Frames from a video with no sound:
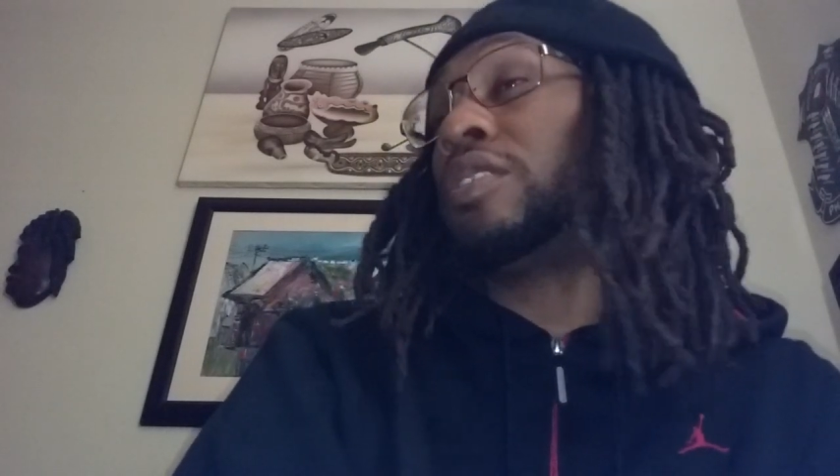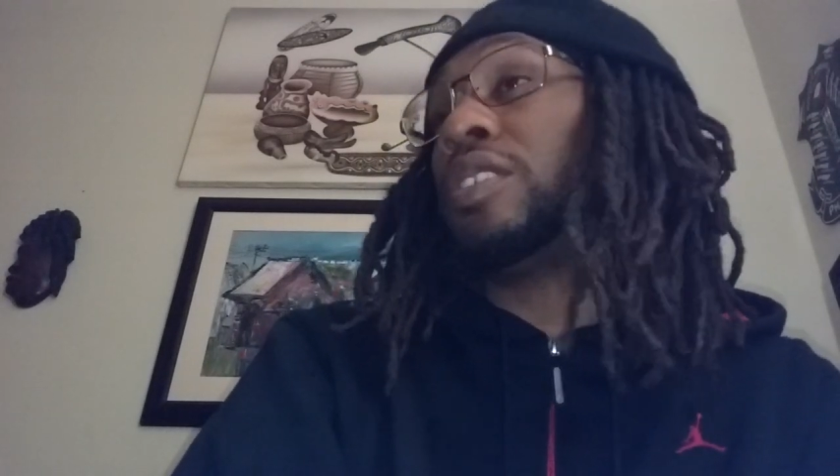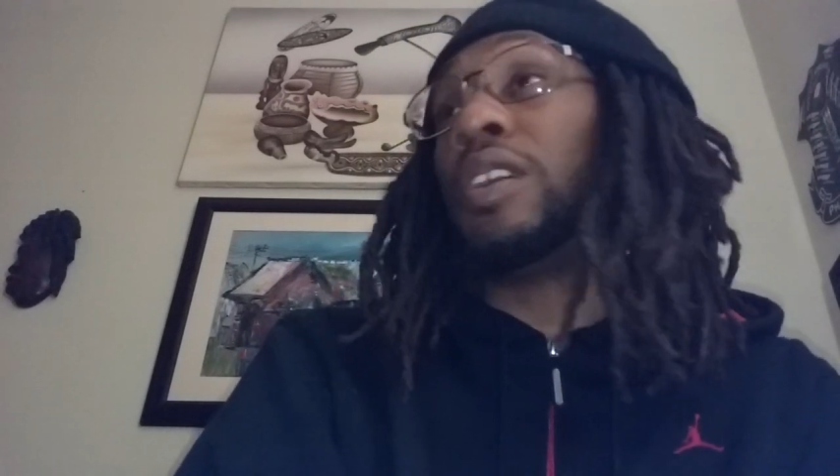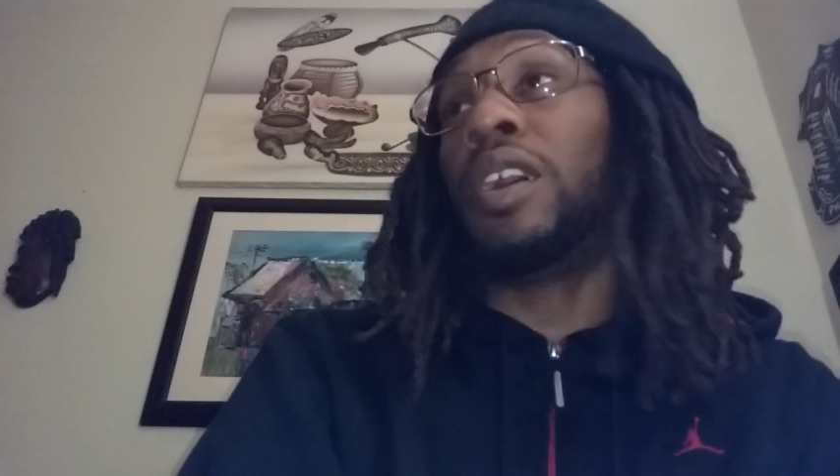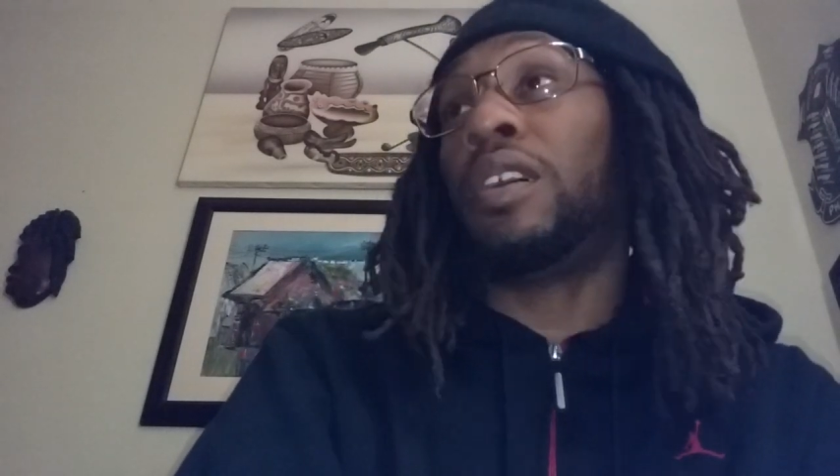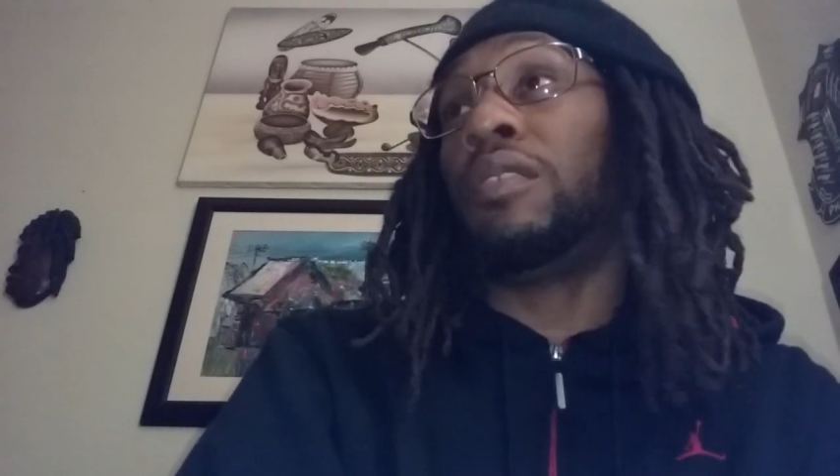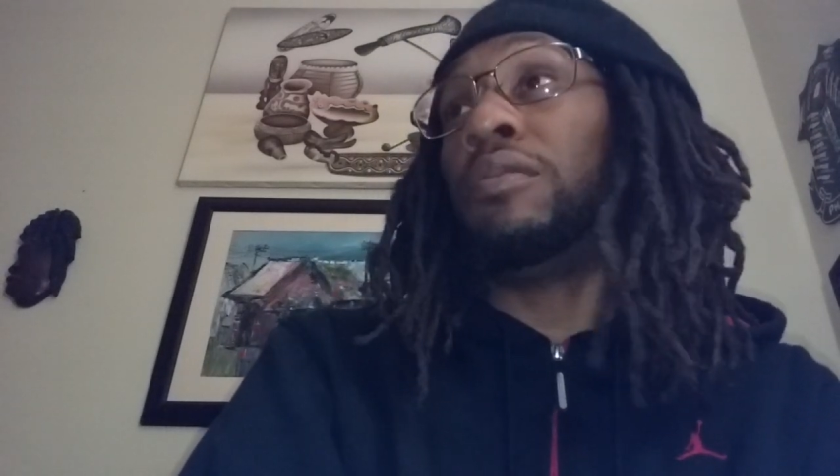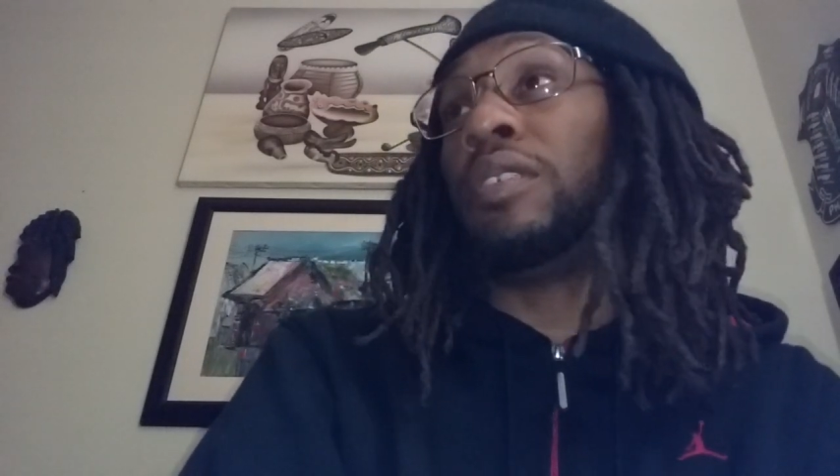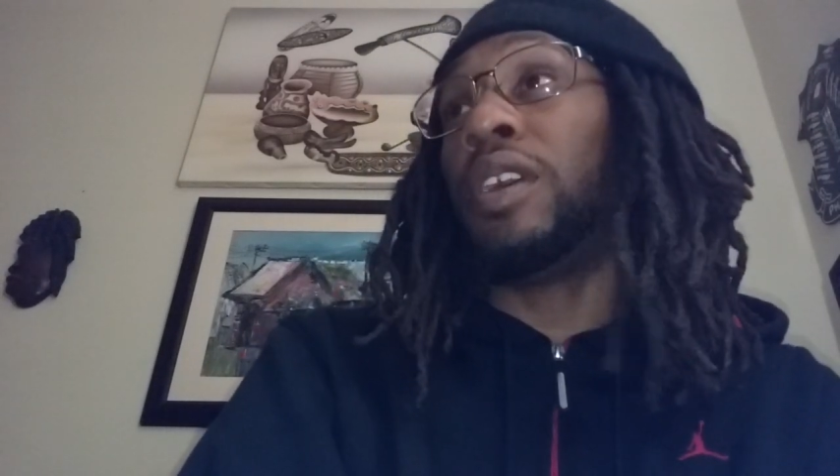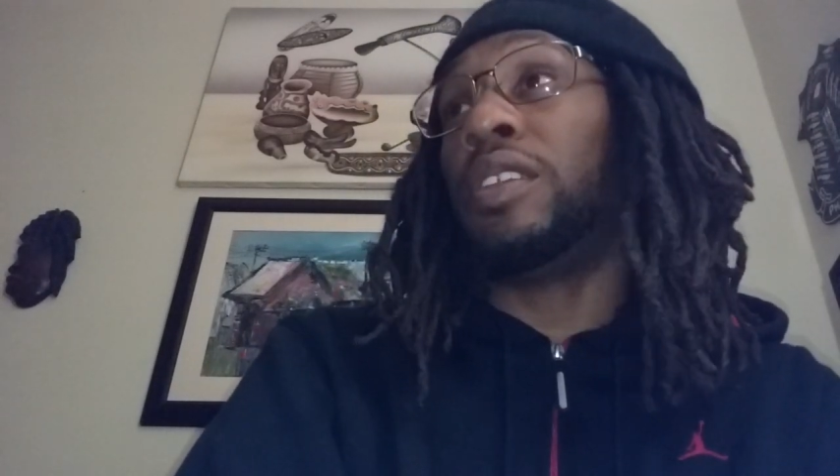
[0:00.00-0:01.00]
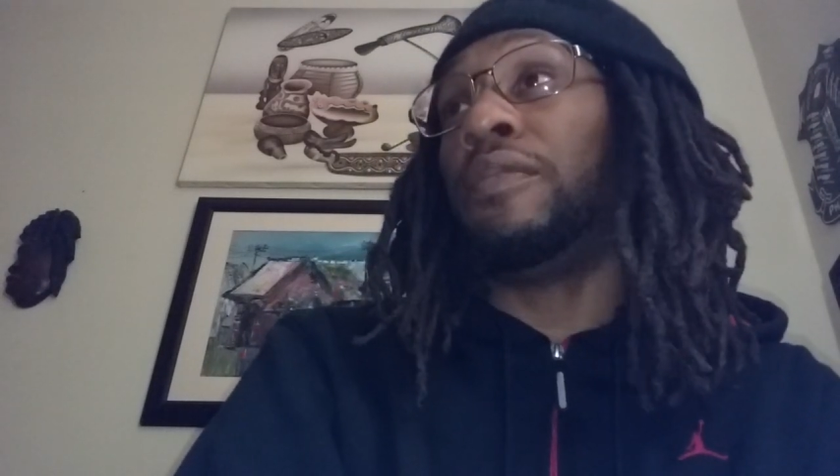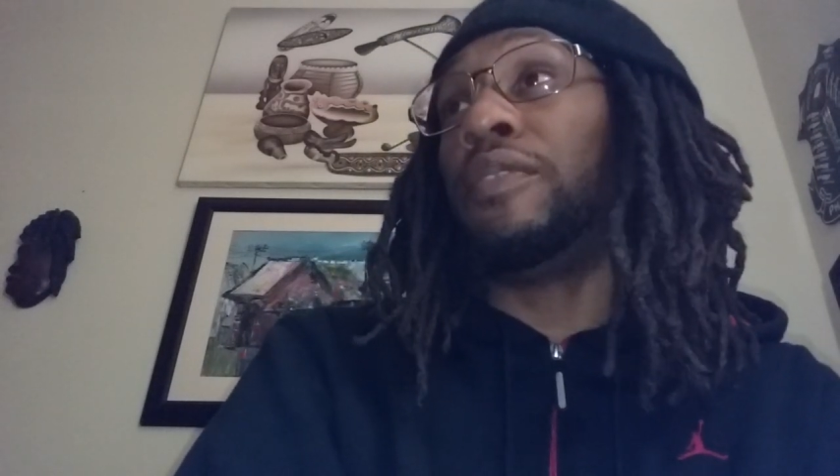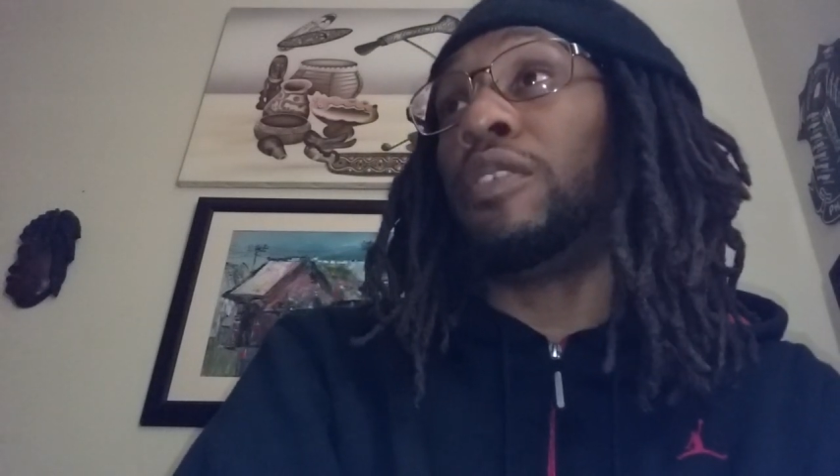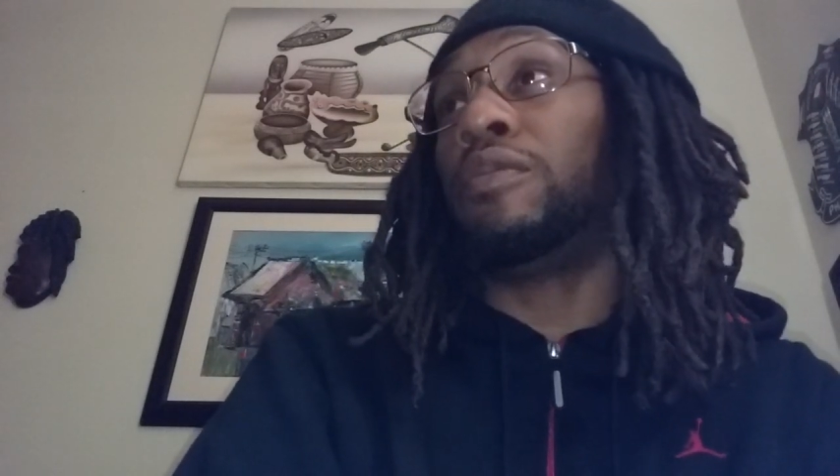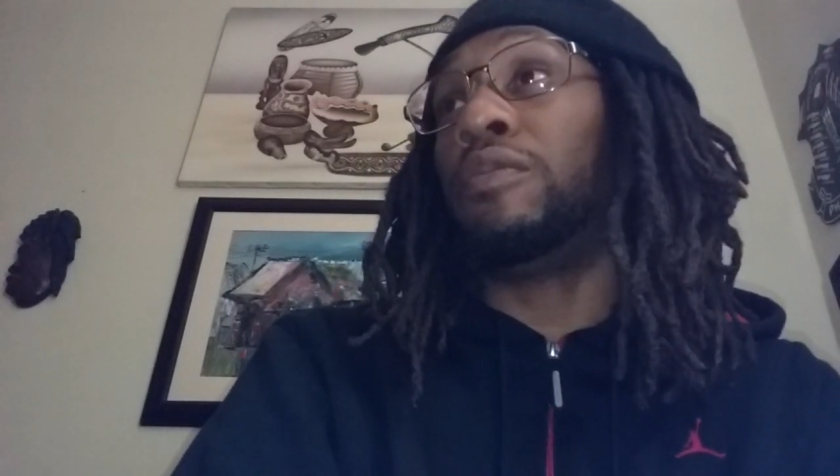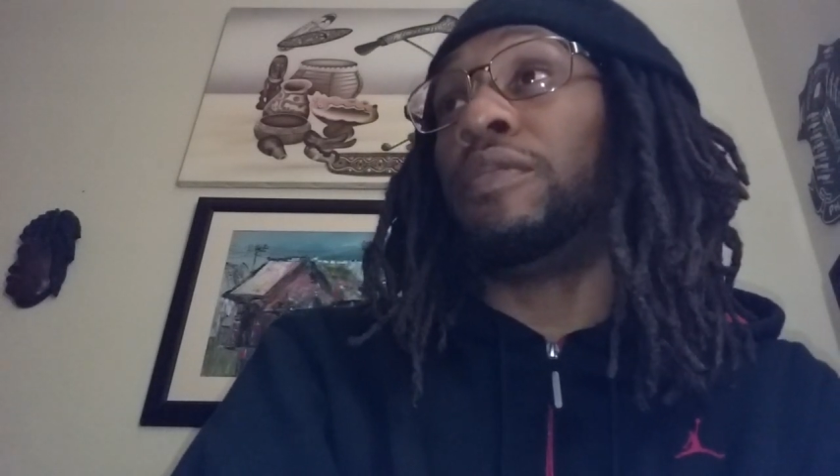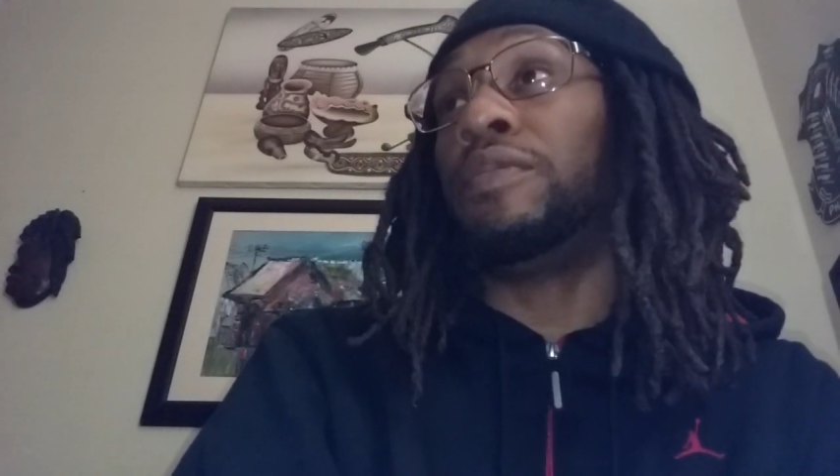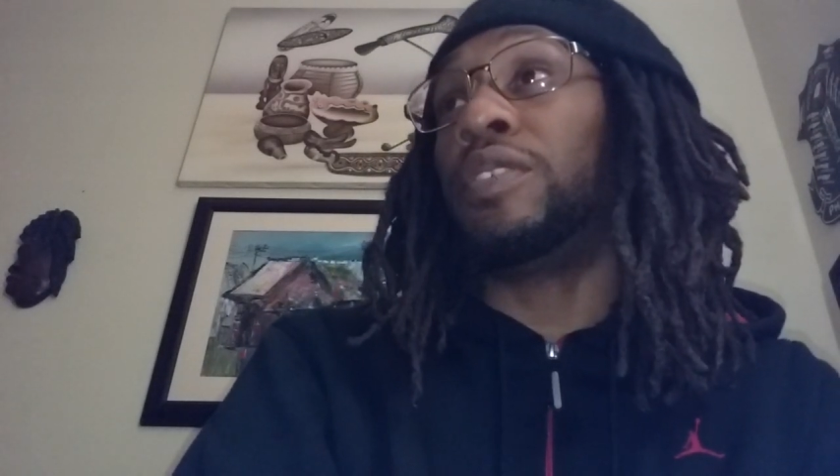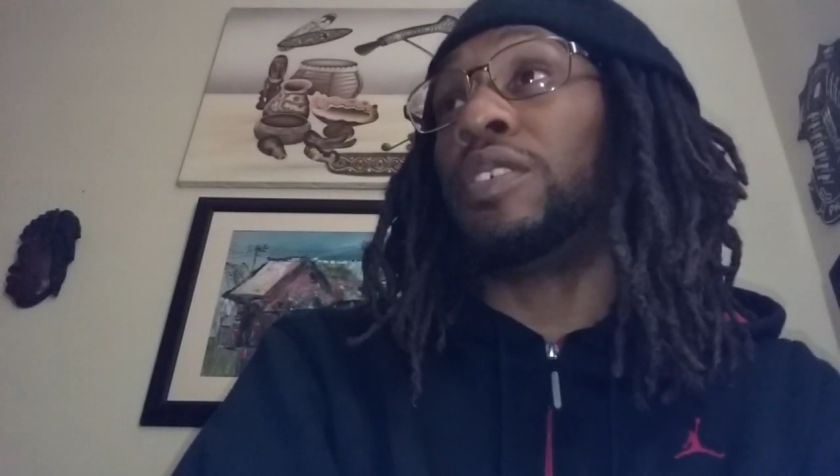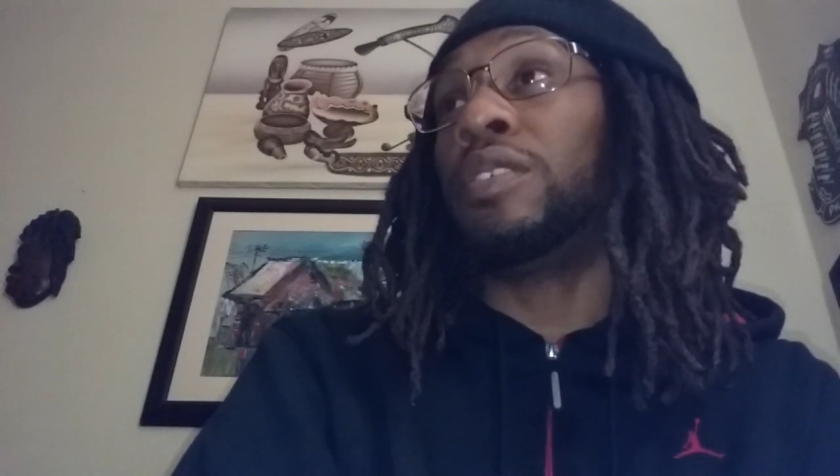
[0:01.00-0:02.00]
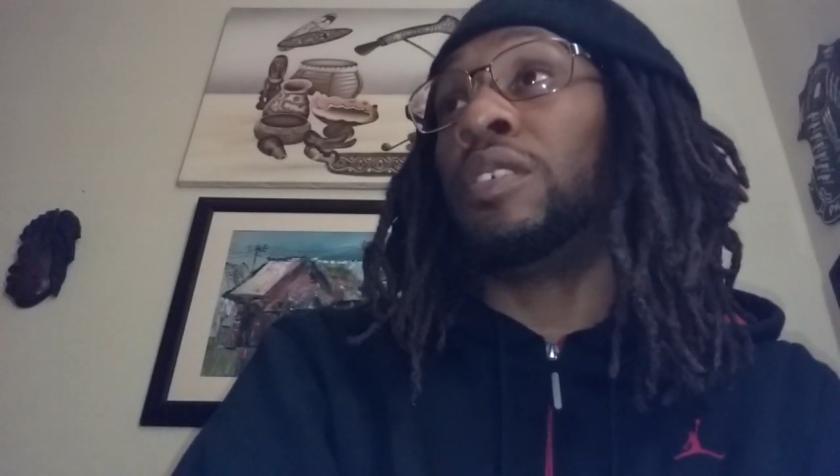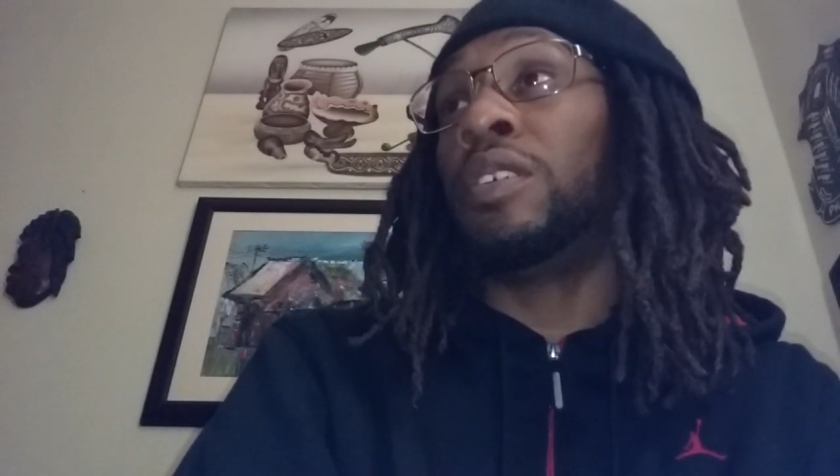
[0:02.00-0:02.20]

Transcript: son. I never heard no other shit.